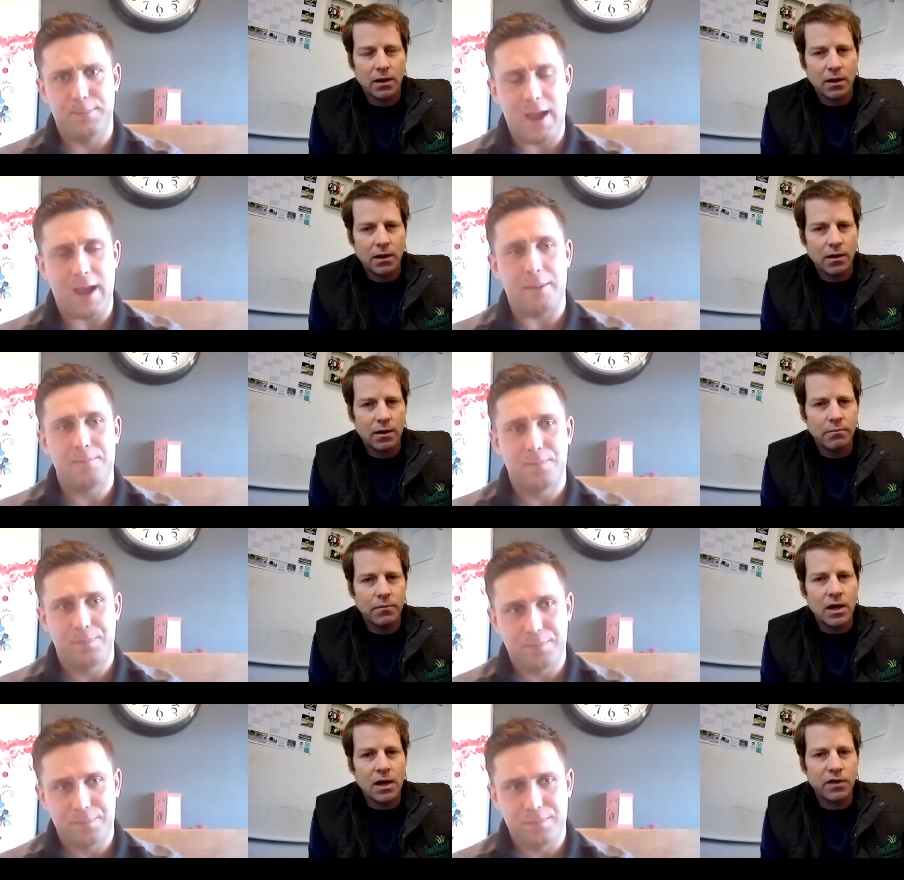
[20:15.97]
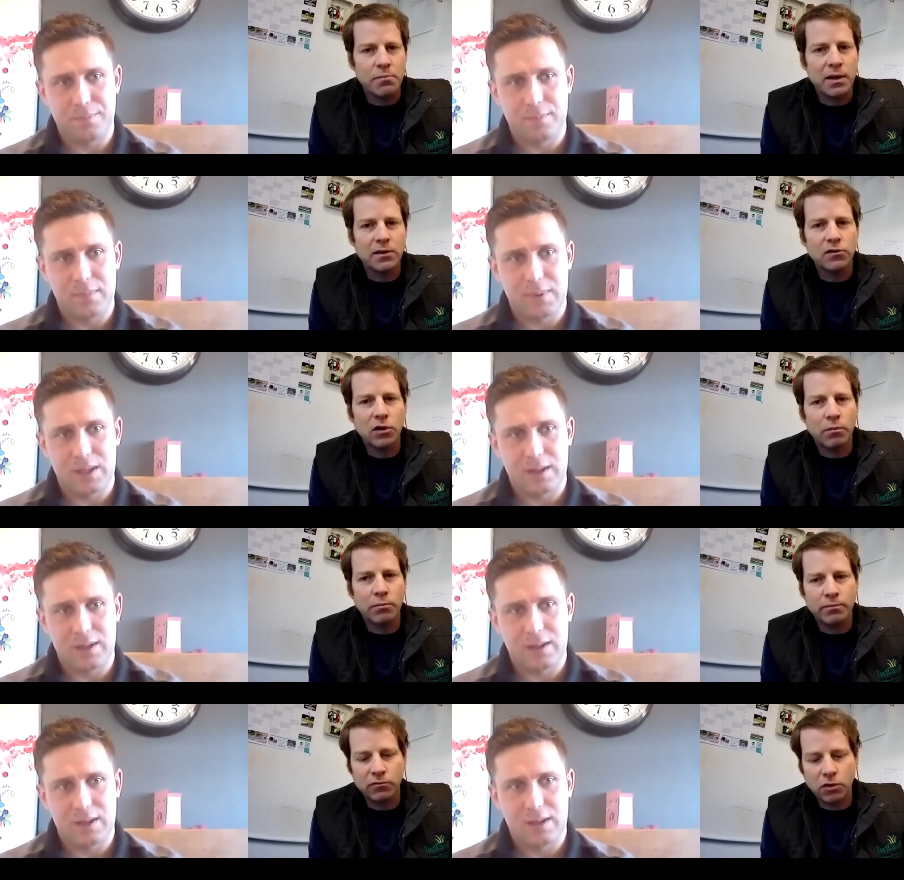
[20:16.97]
Speaker 1: Yeah, um, if they pick the top
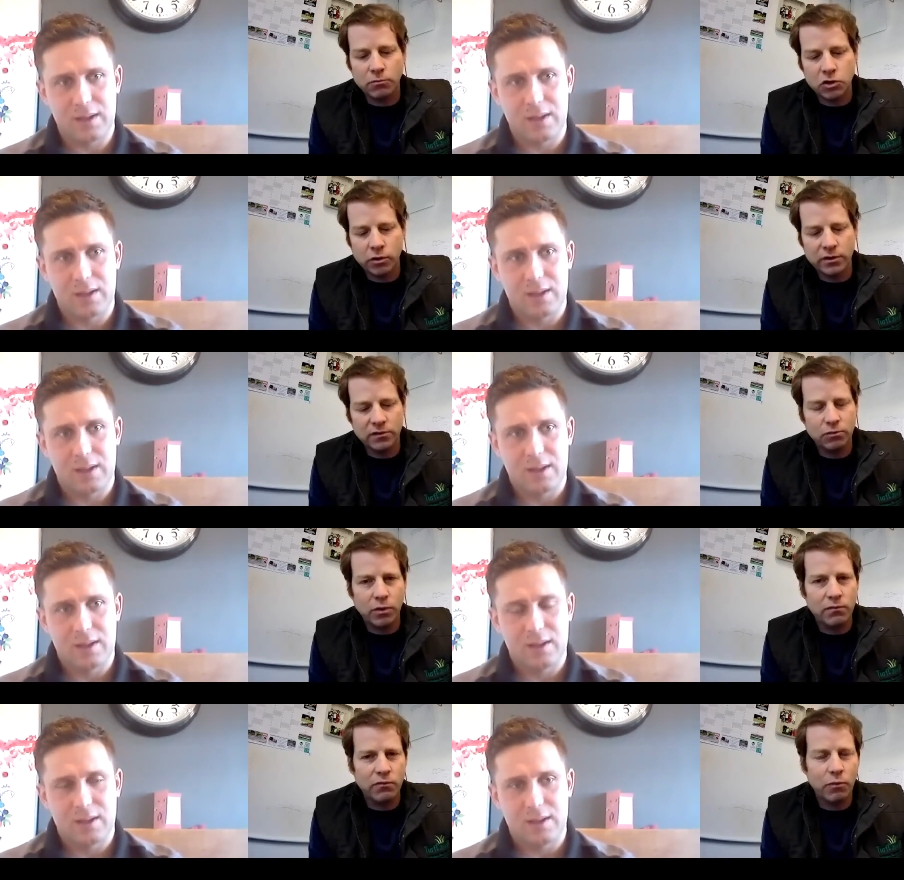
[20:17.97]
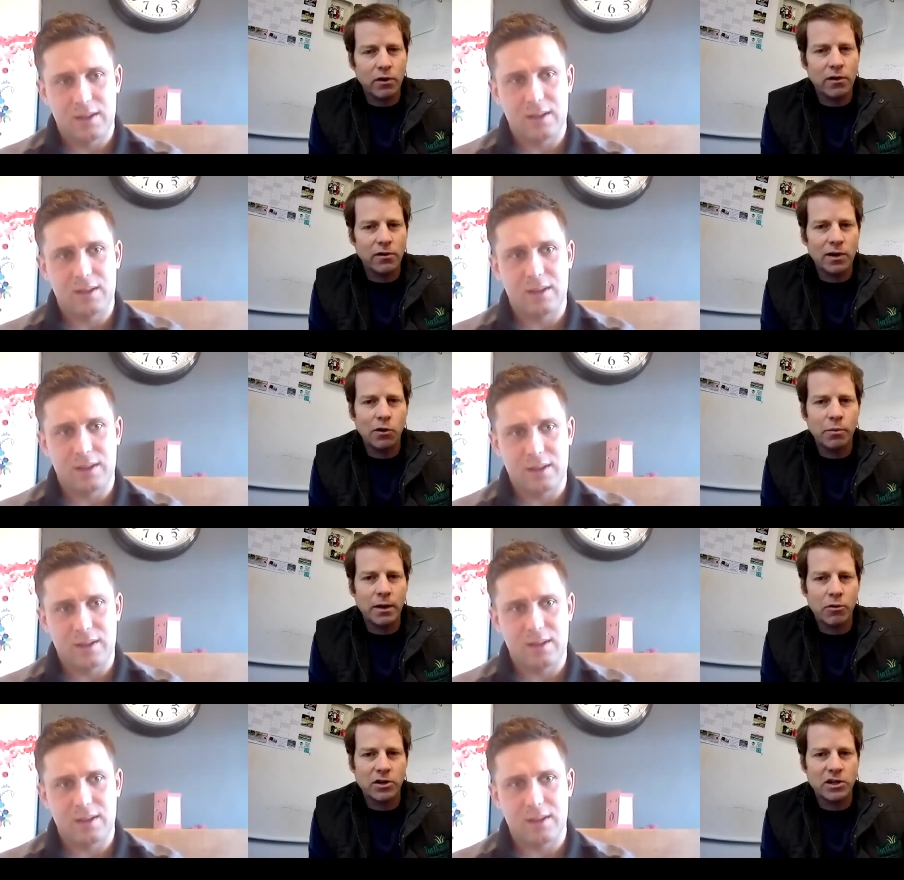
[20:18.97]
top choice, we we're under a little bit
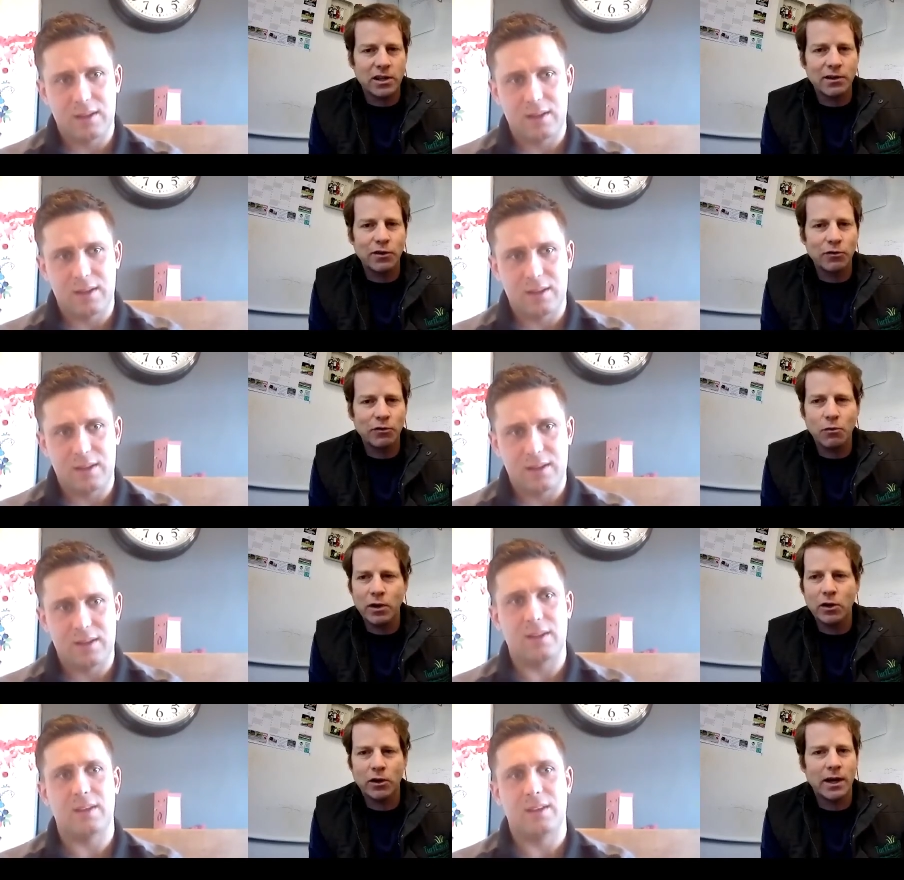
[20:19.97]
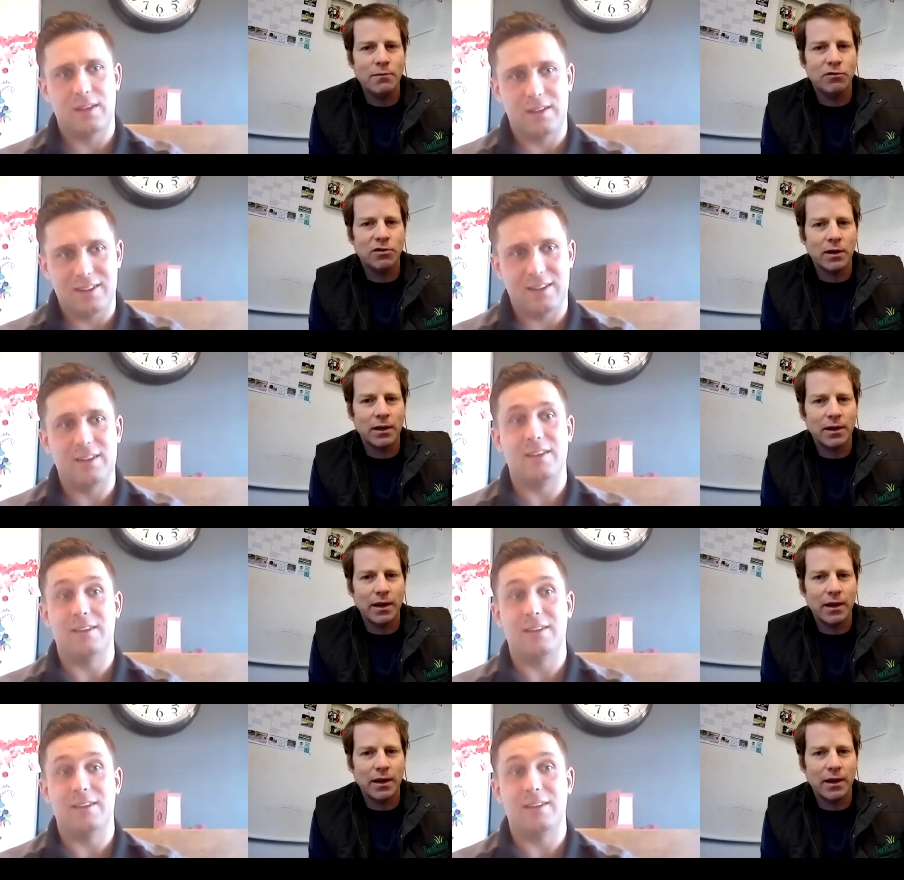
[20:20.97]
of pressure then because we got to keep to it.